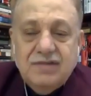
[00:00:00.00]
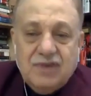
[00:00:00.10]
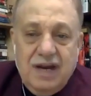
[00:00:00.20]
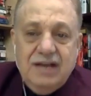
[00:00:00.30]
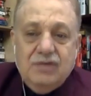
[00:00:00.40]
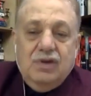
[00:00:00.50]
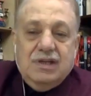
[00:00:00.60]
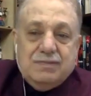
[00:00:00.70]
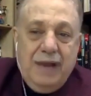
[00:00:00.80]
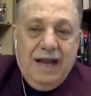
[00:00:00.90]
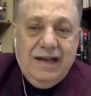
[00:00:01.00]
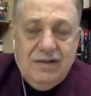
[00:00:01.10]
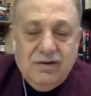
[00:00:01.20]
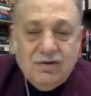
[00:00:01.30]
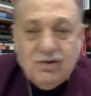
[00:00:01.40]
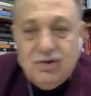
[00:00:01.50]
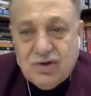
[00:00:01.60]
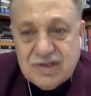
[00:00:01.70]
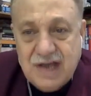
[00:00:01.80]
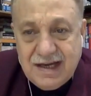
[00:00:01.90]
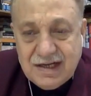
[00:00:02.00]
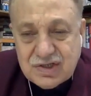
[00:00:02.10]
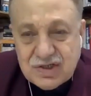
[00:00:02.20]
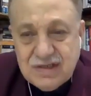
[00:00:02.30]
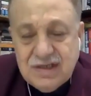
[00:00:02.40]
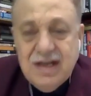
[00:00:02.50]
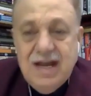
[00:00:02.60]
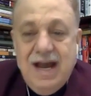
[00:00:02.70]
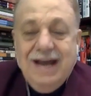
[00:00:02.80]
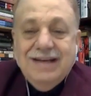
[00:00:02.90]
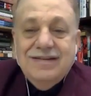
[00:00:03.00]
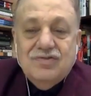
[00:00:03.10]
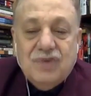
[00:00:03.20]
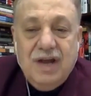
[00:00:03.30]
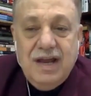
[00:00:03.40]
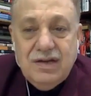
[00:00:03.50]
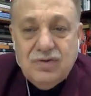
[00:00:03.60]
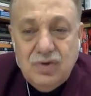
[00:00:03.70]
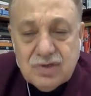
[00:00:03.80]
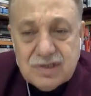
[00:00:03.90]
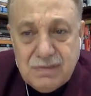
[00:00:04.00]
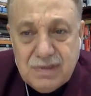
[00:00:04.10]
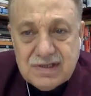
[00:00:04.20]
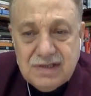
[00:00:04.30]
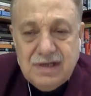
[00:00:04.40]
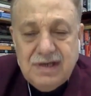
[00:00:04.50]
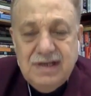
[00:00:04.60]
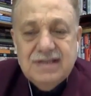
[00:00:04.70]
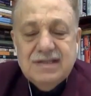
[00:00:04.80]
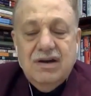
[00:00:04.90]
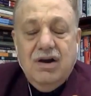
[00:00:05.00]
trying to expand on those direction and trying to use the mercenaries